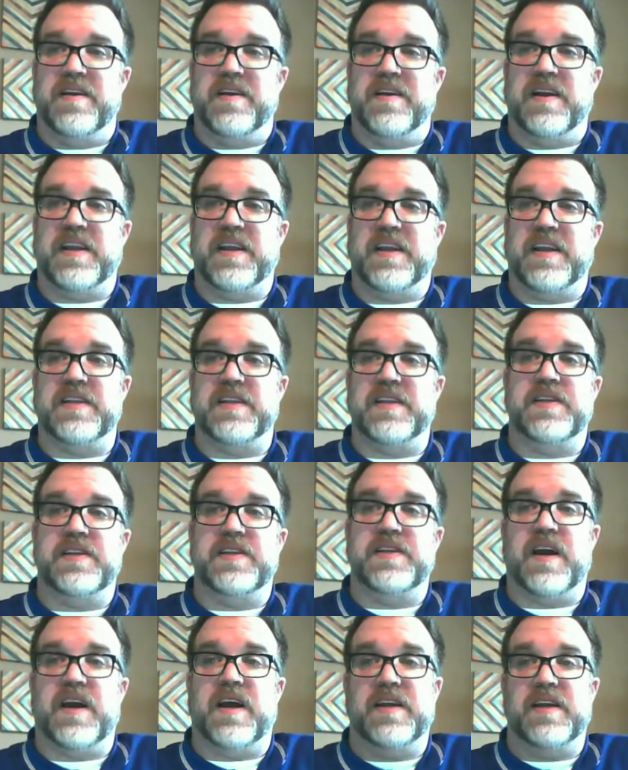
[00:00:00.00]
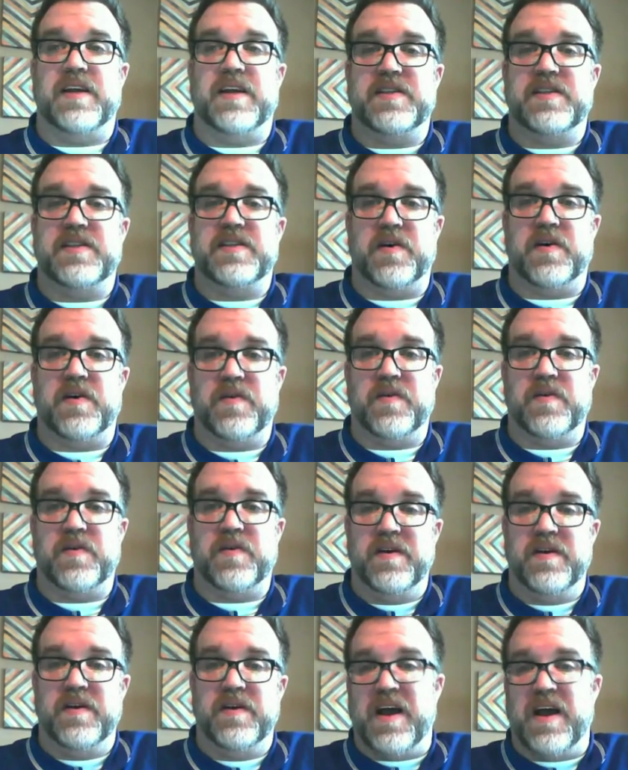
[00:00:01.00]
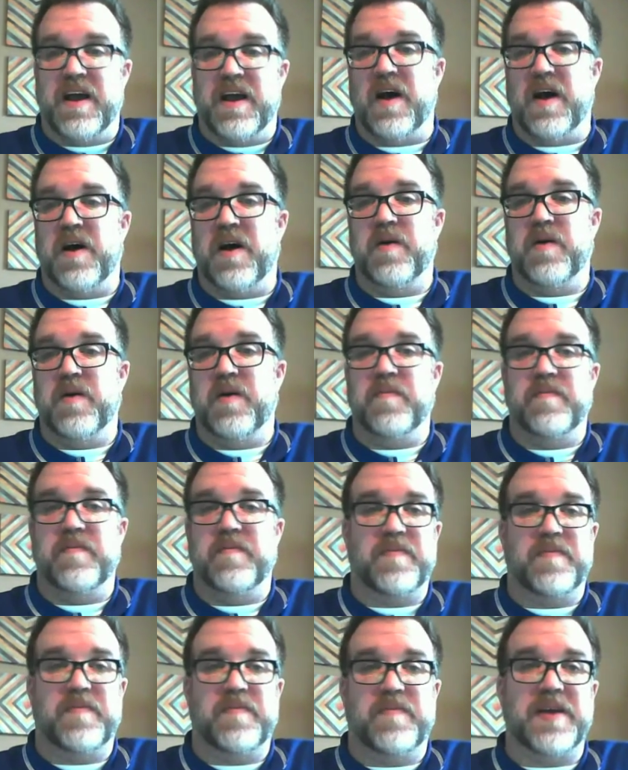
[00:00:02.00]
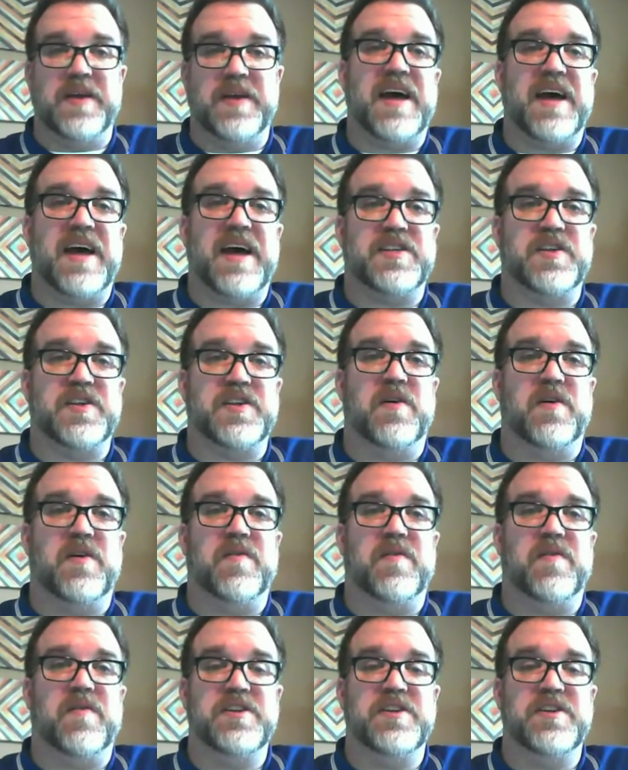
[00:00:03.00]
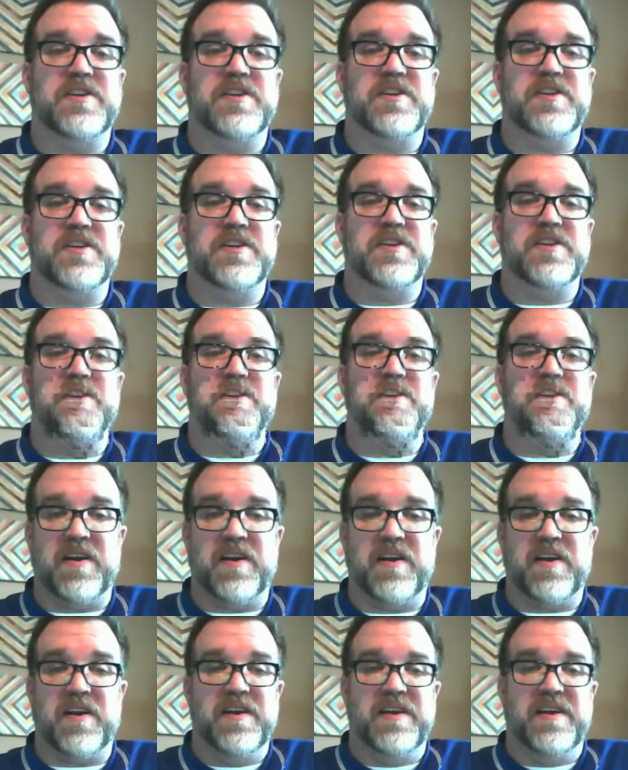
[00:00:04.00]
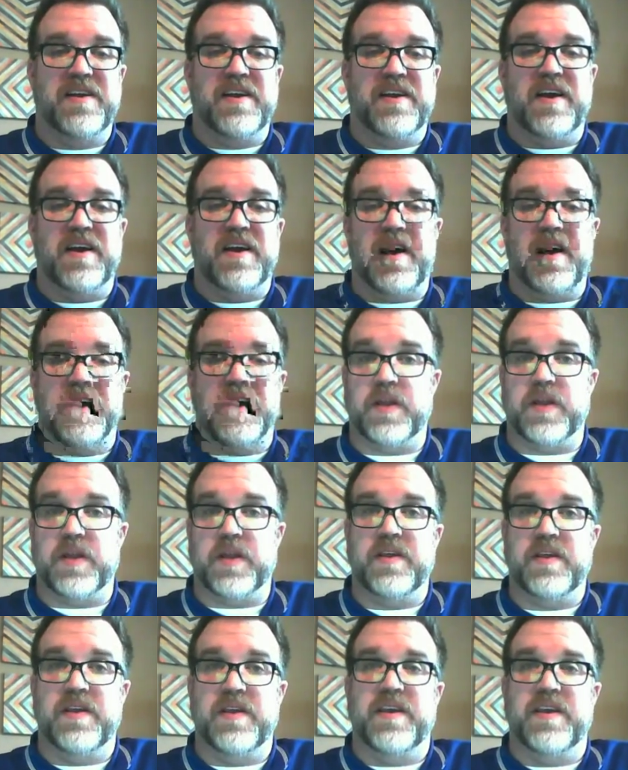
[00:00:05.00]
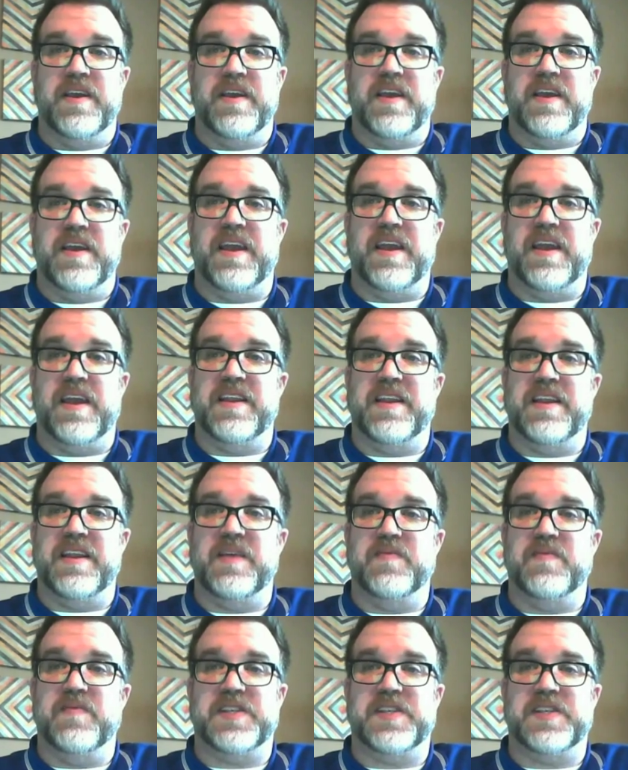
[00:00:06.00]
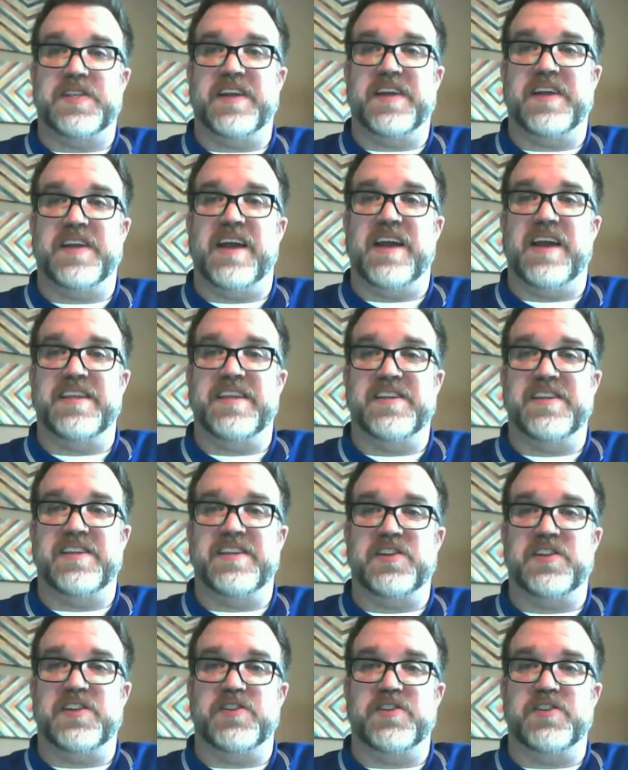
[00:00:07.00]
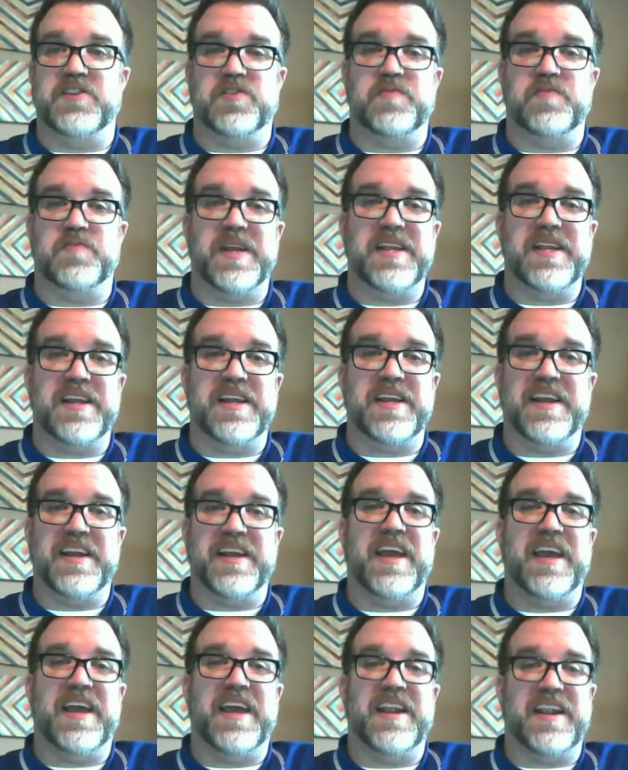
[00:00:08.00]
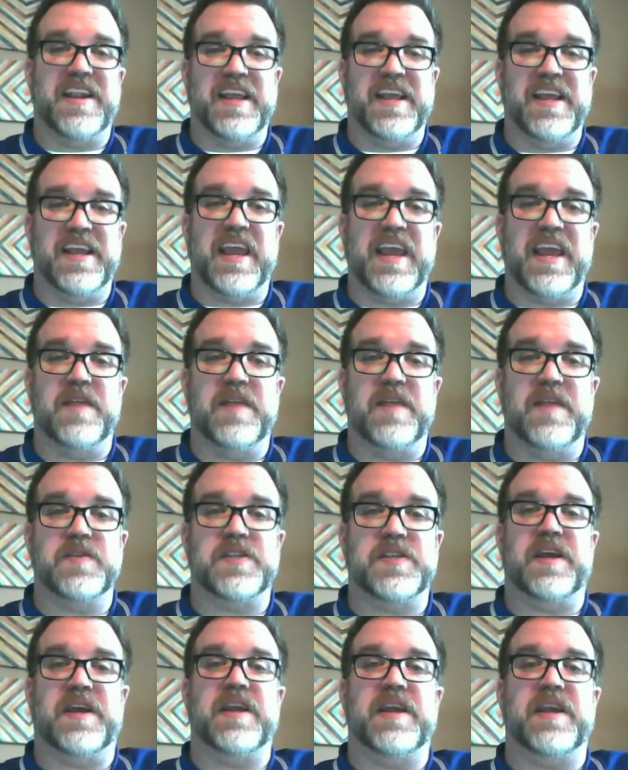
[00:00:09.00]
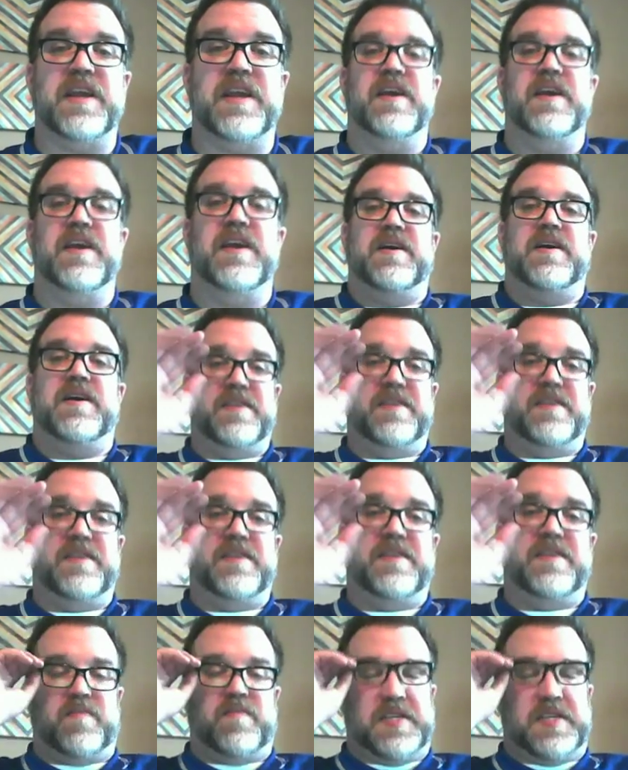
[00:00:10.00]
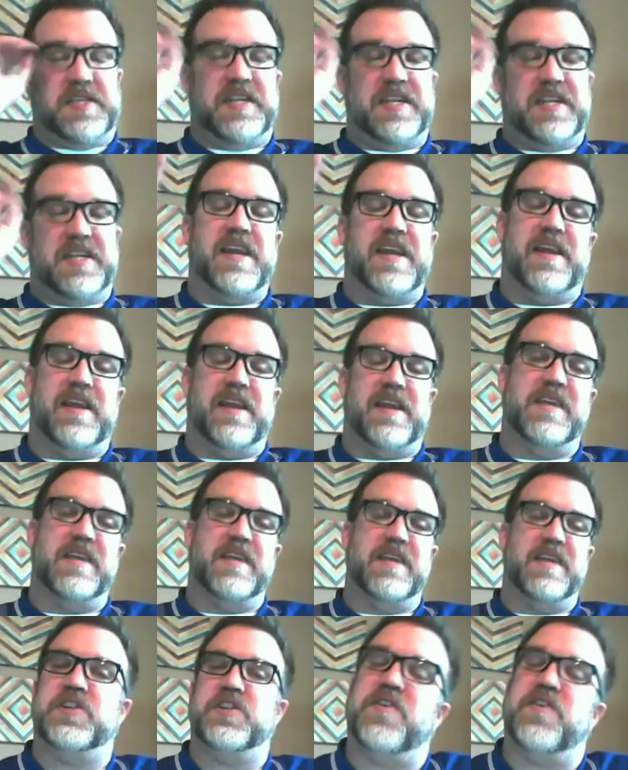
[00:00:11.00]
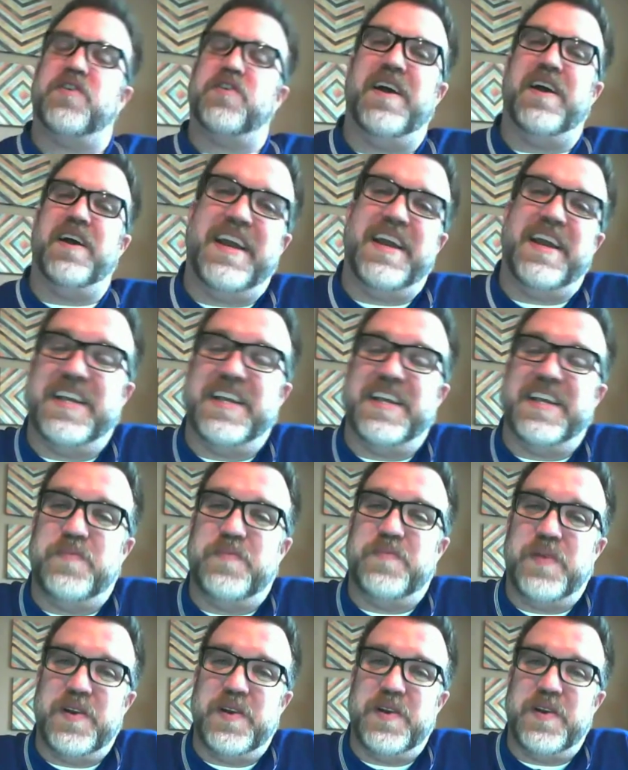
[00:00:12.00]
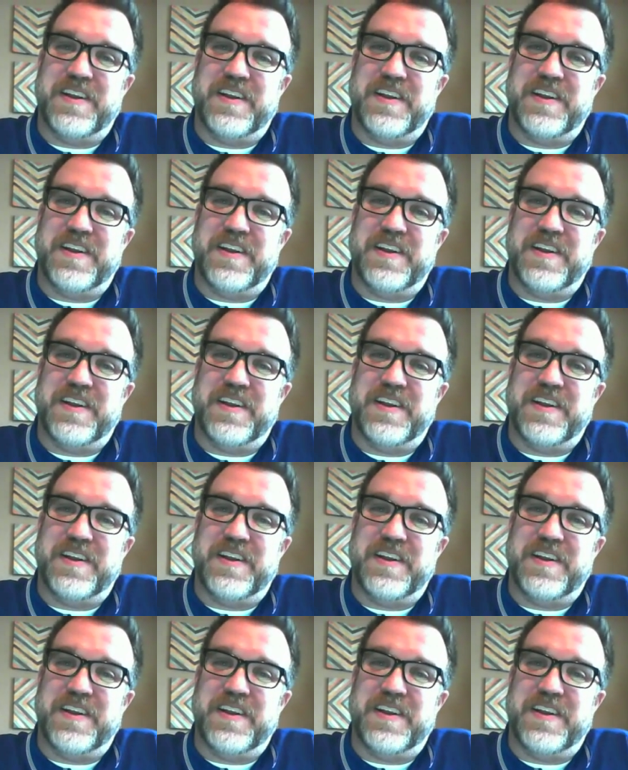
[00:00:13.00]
Can't see you guys. So, but yeah. So, a woman. And it was the guy that does their social media again, and again, it was a, you know, mistaken. He was trying, I guess, to put it on